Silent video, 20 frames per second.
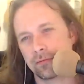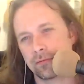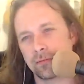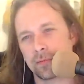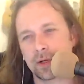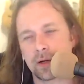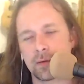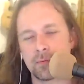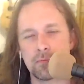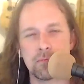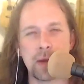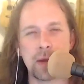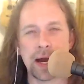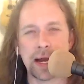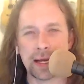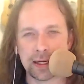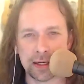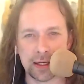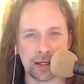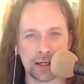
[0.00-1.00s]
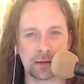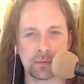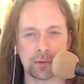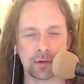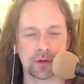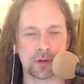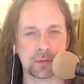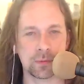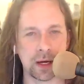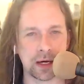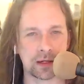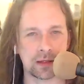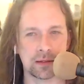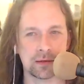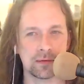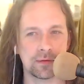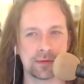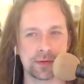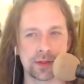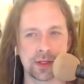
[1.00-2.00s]
combining
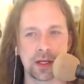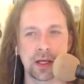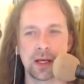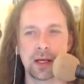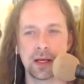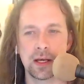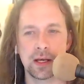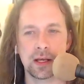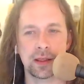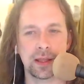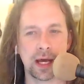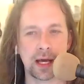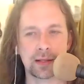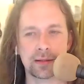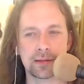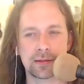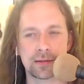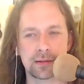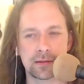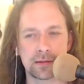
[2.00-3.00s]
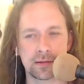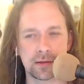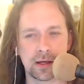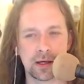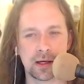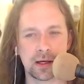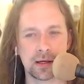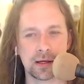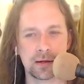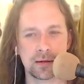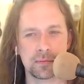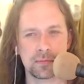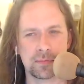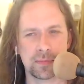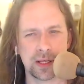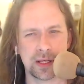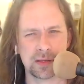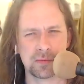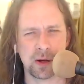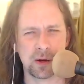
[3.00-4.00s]
perspectives that's uh,
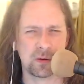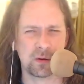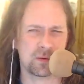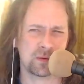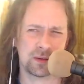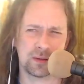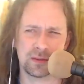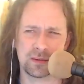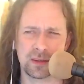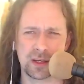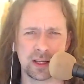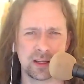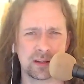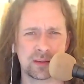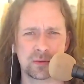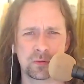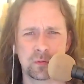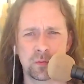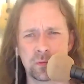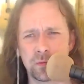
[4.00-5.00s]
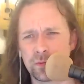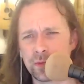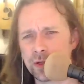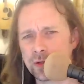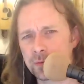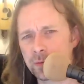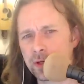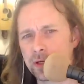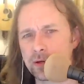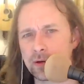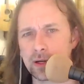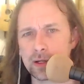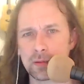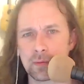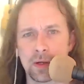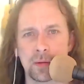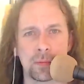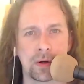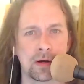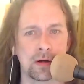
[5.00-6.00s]
that's powerful and it's it's pretty great to
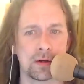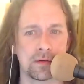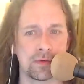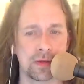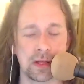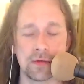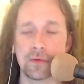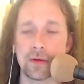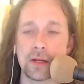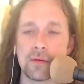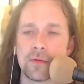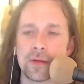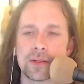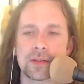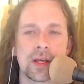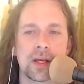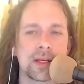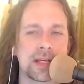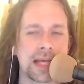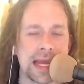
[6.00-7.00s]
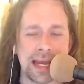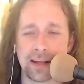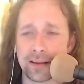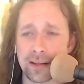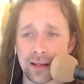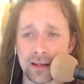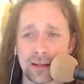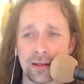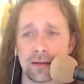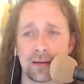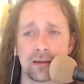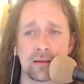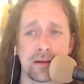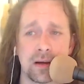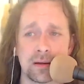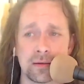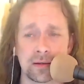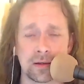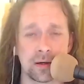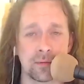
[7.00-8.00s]
be a part of even if it's like alien and un-
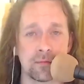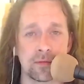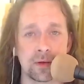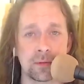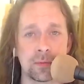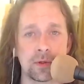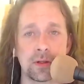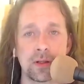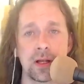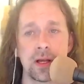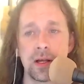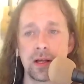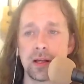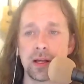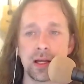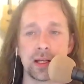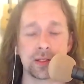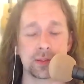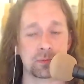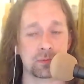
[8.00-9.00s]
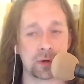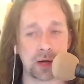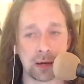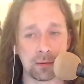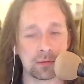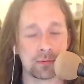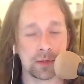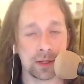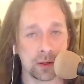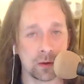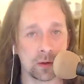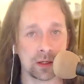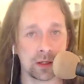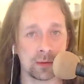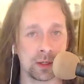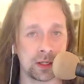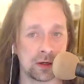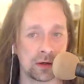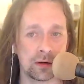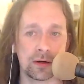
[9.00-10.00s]
uncomfortable it's probably going to
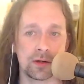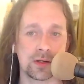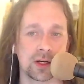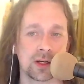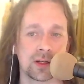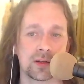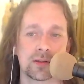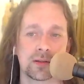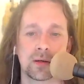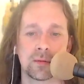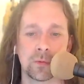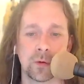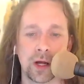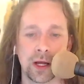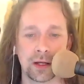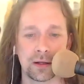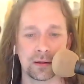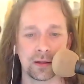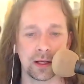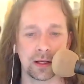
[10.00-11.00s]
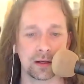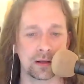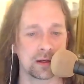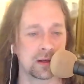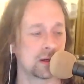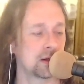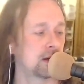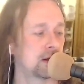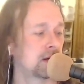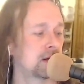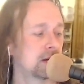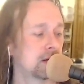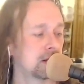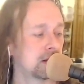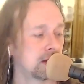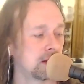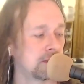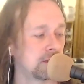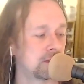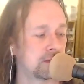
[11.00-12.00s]
be nourishing in some way like
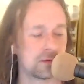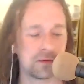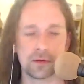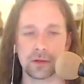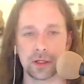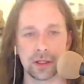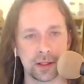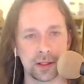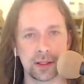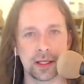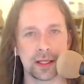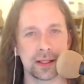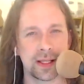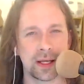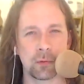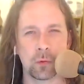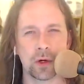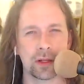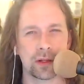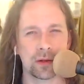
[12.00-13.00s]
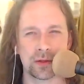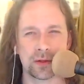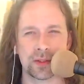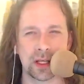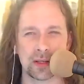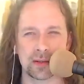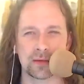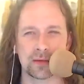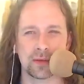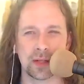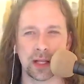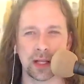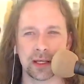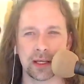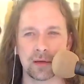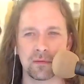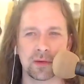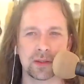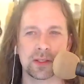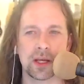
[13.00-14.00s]
if it, that one of those things of like
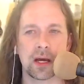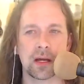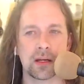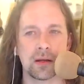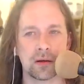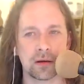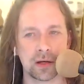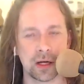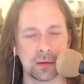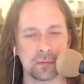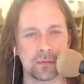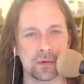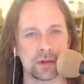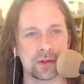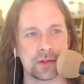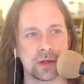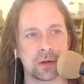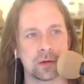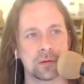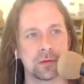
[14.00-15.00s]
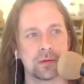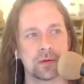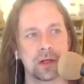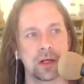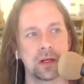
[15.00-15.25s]
if it's out of your comfort zone